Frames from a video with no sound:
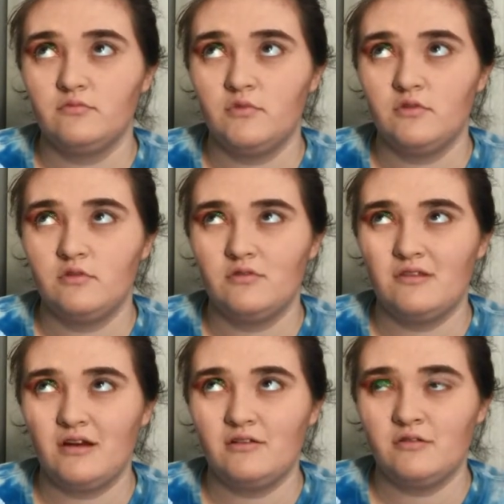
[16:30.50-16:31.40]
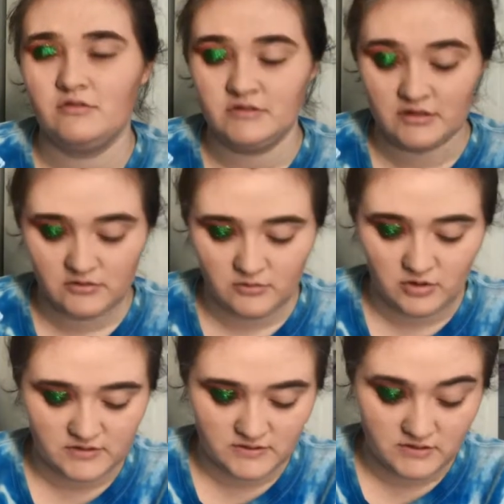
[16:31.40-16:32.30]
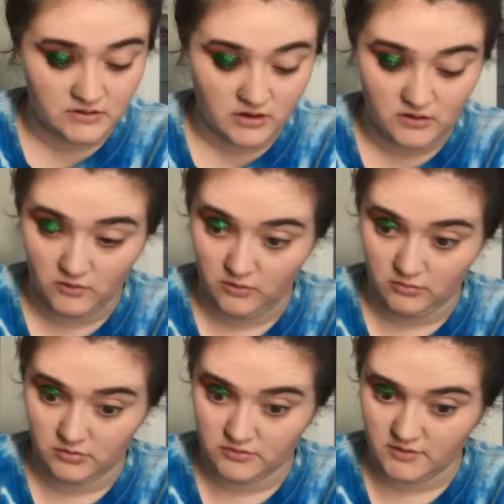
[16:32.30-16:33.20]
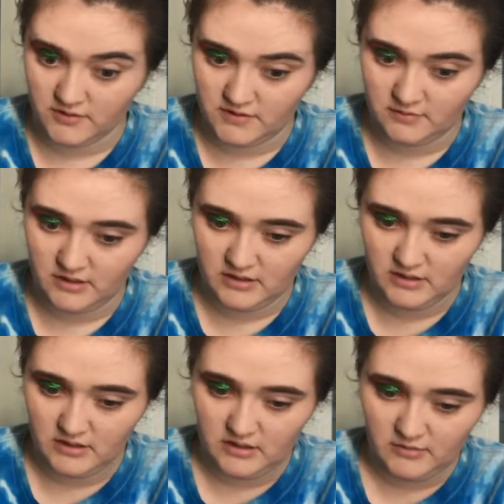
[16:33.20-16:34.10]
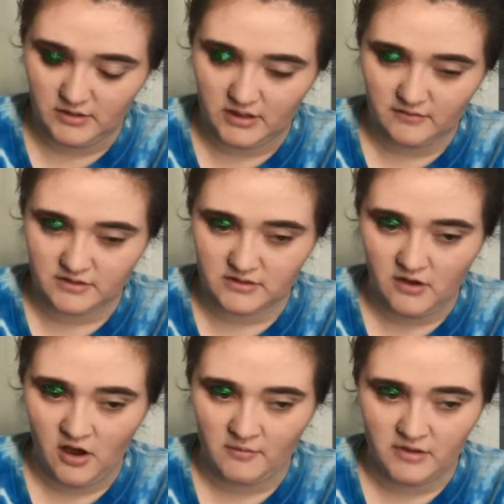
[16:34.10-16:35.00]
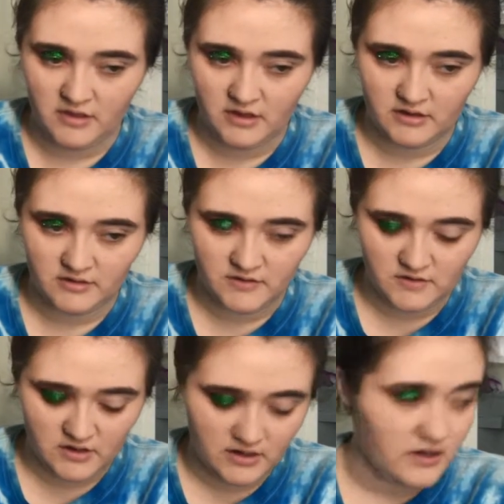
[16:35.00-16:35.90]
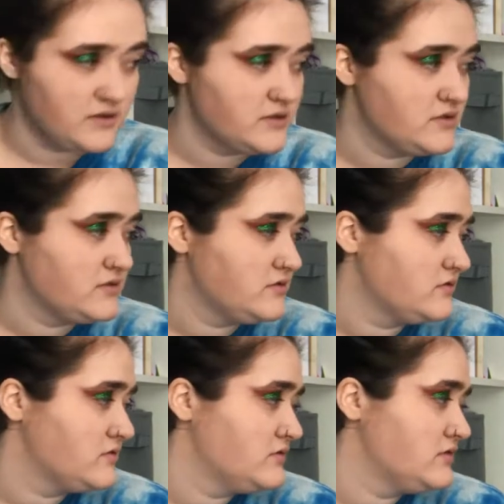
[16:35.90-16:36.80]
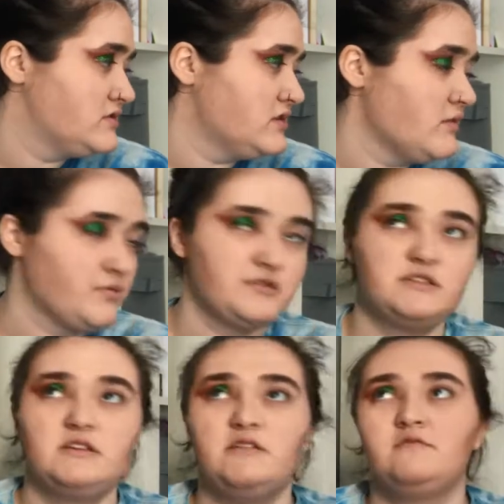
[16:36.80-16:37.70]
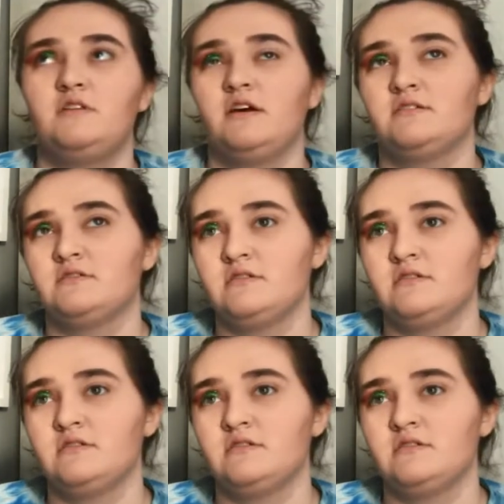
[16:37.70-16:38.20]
not, I won't say normal, because it's not normal, trust me. Like, if it's common, then it's not perceived